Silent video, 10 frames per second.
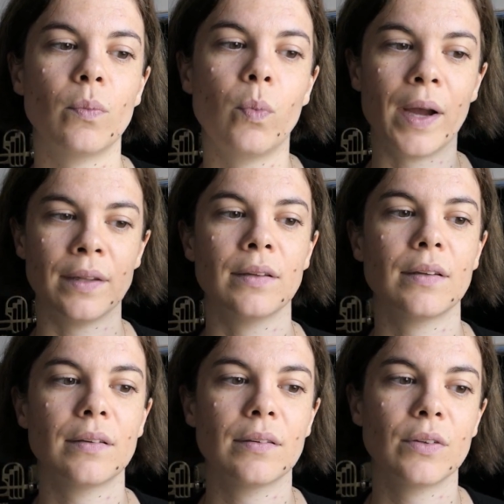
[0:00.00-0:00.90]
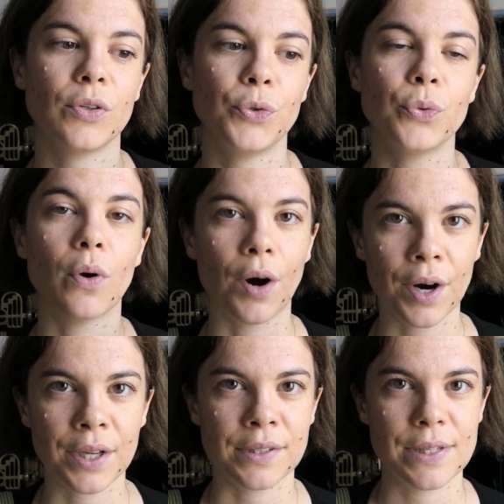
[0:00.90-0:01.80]
when you are
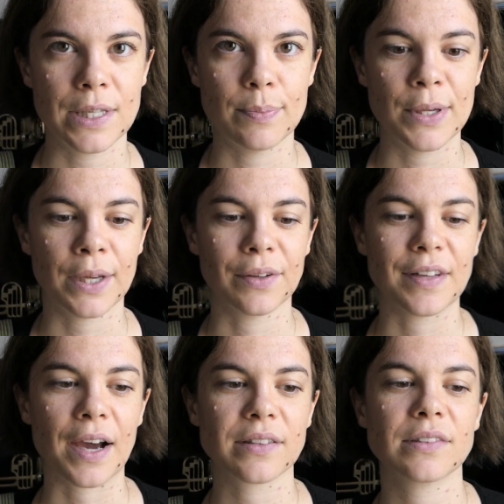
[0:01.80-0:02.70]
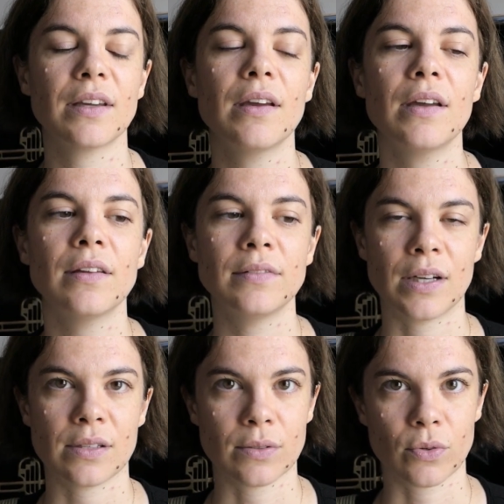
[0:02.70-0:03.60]
indeed being attacked,
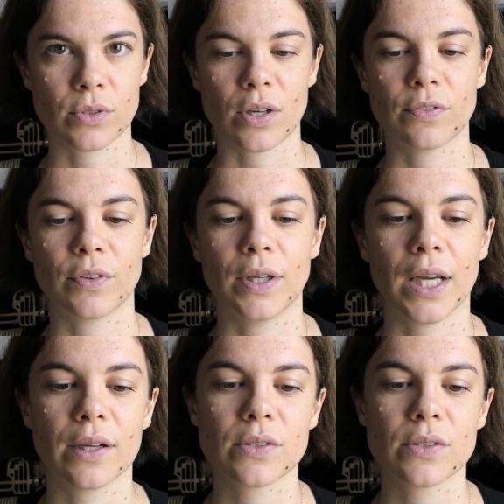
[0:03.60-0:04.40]
there is no suffering.